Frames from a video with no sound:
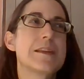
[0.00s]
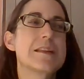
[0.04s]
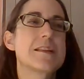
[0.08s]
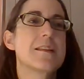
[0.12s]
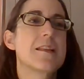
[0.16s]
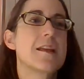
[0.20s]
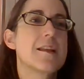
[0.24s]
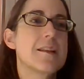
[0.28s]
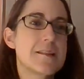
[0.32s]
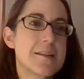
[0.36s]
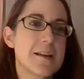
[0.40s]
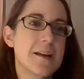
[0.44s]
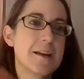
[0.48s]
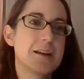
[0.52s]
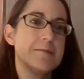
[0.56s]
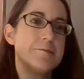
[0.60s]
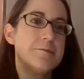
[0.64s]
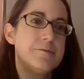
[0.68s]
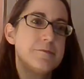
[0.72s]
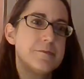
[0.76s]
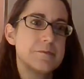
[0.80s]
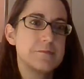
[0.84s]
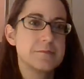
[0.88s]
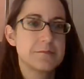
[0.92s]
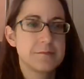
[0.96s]
lot of
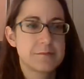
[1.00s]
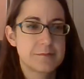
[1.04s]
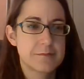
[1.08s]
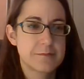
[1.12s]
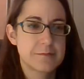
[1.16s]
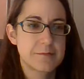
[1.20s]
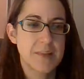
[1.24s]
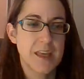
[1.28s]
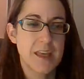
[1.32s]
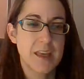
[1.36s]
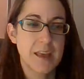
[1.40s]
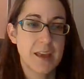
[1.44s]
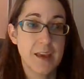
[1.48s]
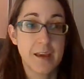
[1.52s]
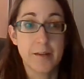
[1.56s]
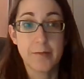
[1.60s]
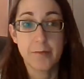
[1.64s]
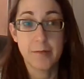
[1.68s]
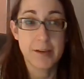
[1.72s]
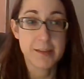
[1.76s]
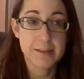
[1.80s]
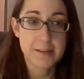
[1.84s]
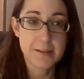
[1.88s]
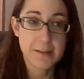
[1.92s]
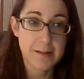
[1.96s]
time, aka
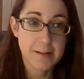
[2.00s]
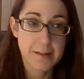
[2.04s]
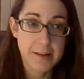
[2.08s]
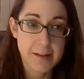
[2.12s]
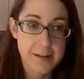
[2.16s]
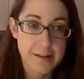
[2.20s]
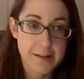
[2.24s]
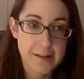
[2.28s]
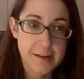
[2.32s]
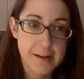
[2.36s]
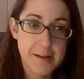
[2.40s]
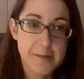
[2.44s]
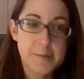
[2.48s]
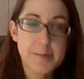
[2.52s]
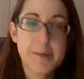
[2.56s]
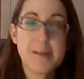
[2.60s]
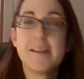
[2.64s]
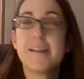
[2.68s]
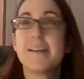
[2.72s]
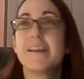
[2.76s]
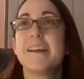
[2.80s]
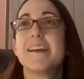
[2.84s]
wasted a lot of time,